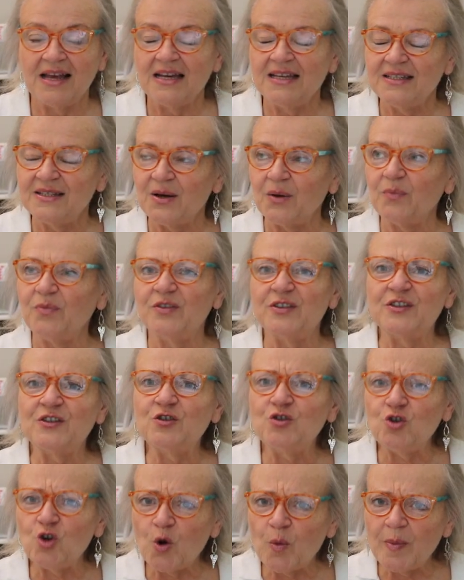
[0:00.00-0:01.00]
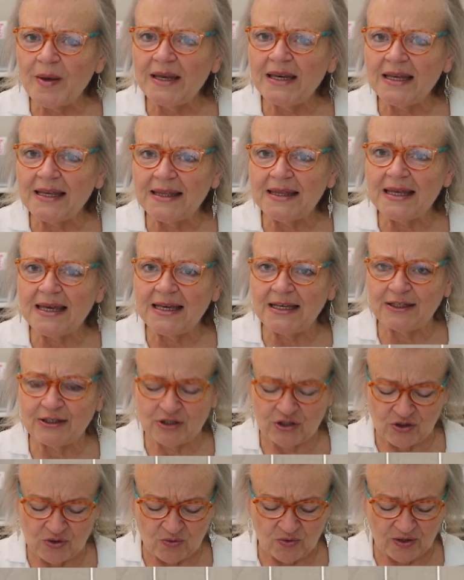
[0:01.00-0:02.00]
So many
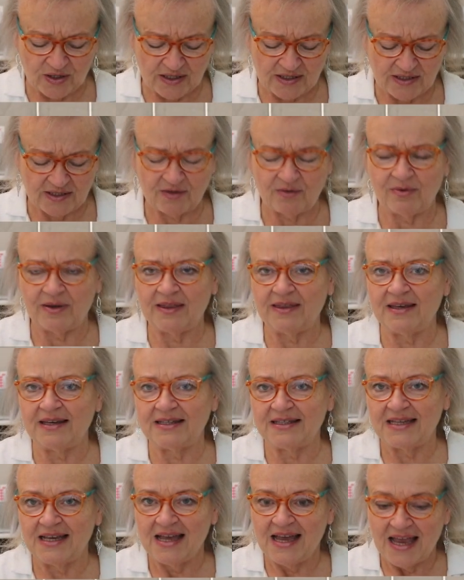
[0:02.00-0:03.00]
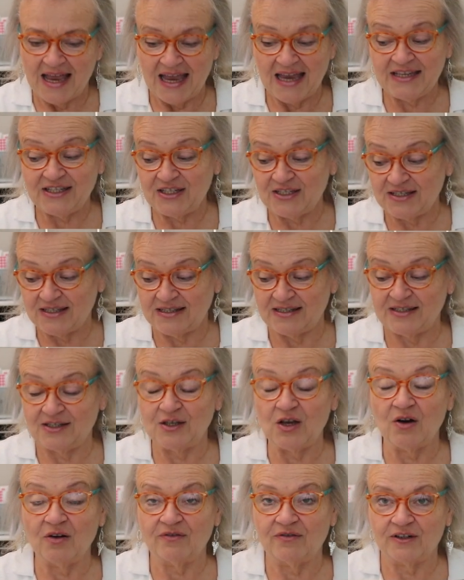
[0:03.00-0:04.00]
things you could do with this. It's just
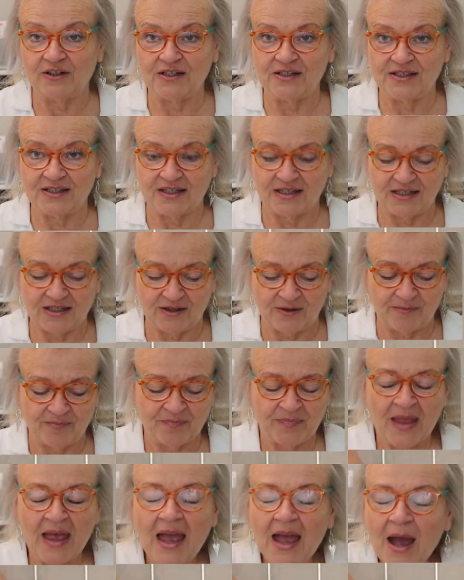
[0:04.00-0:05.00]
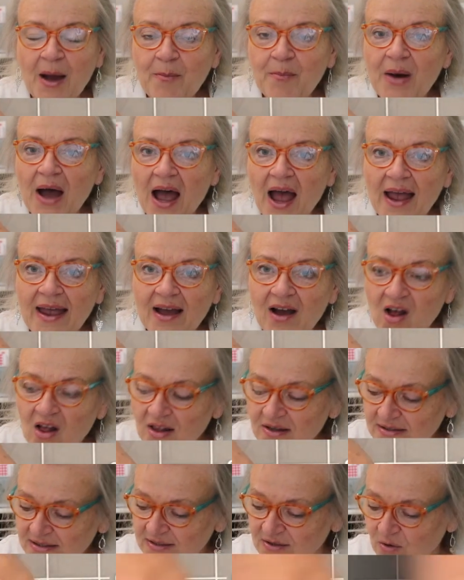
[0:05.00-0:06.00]
so versatile. But I
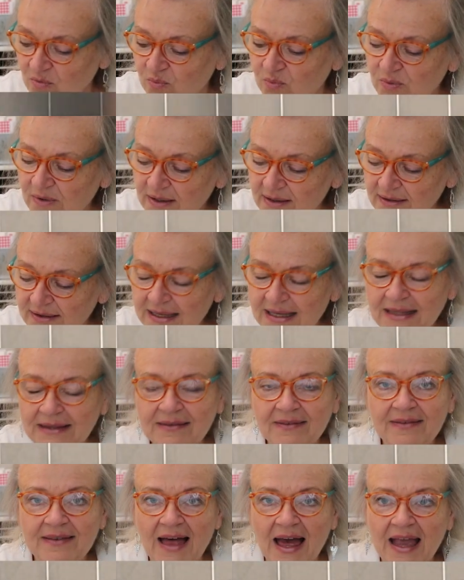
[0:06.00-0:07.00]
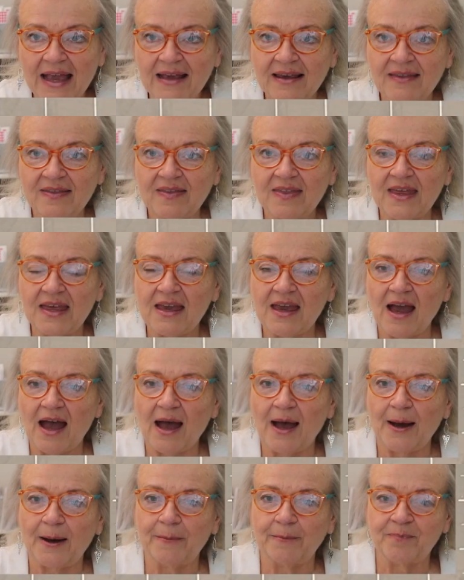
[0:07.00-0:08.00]
also really like the
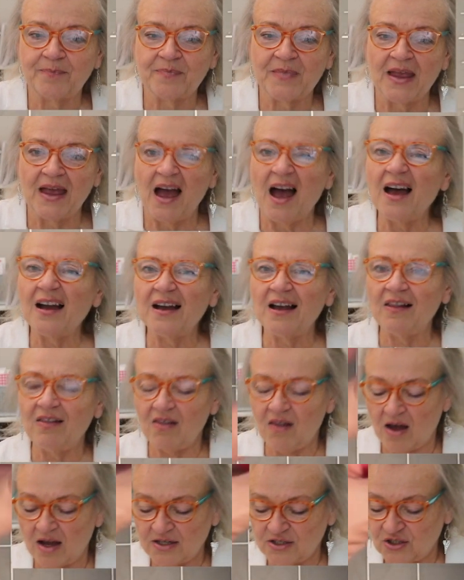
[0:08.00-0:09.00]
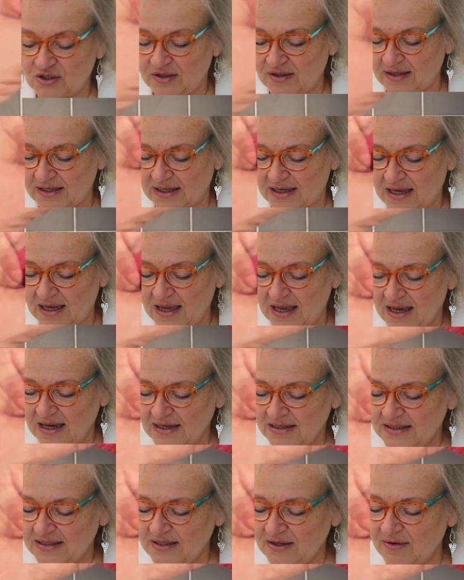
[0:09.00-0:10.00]
a collage look.
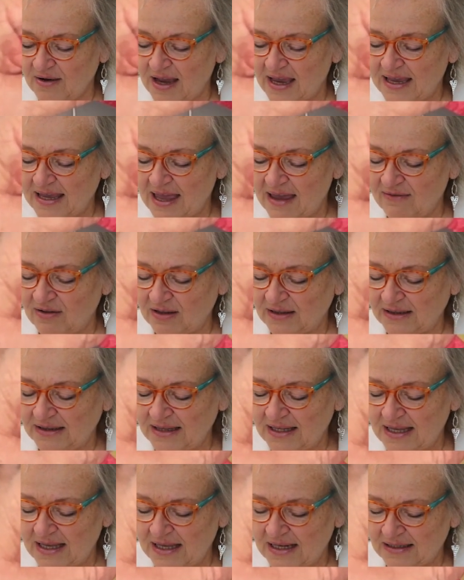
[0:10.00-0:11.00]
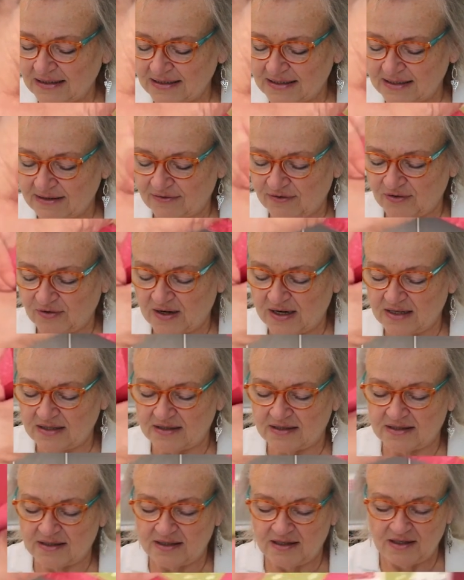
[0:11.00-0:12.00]
So I gave a little
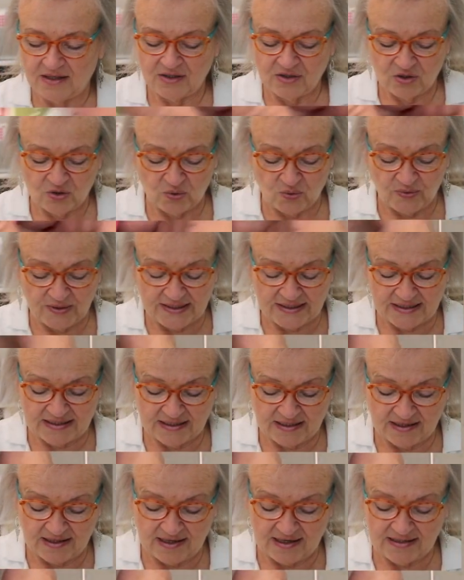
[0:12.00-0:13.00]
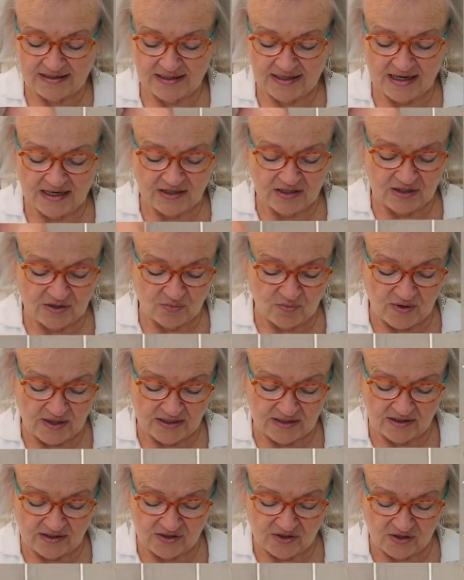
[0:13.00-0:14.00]
different twist to this, and I just
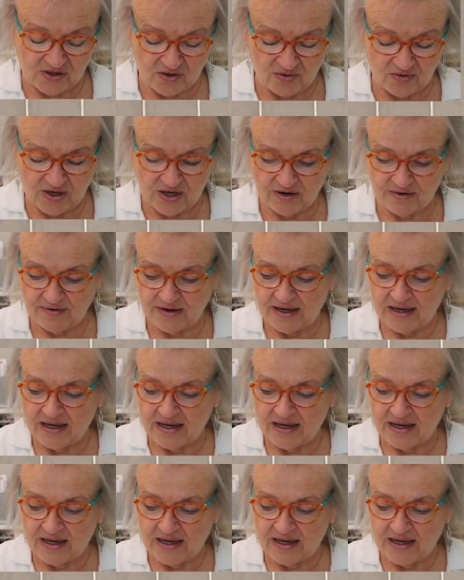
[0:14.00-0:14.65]
want to show you.